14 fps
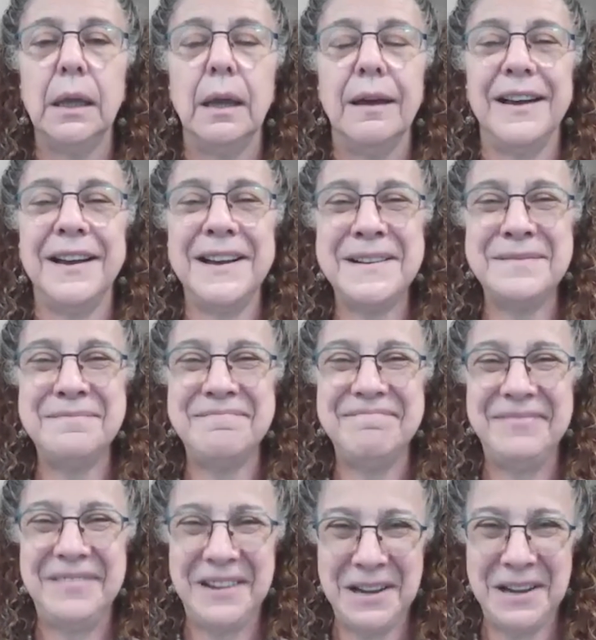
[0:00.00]

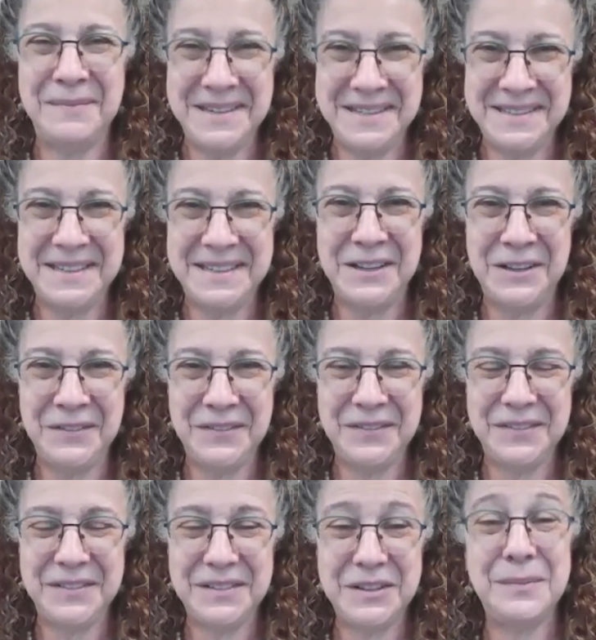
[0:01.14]
taught myself
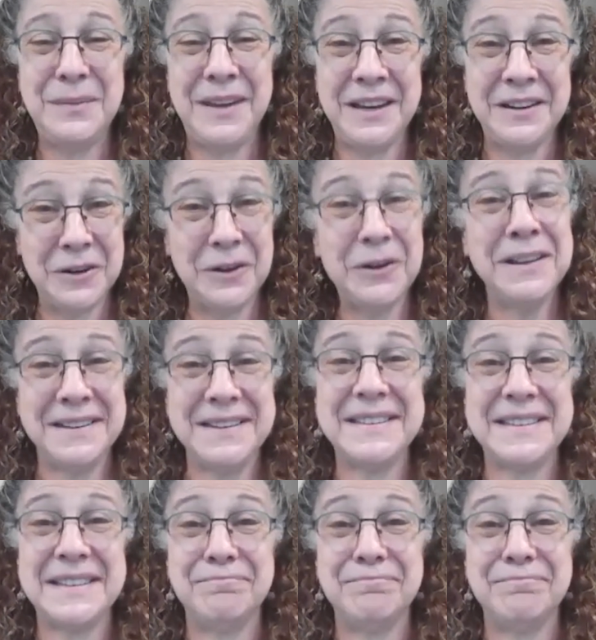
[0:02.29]
to be an artist.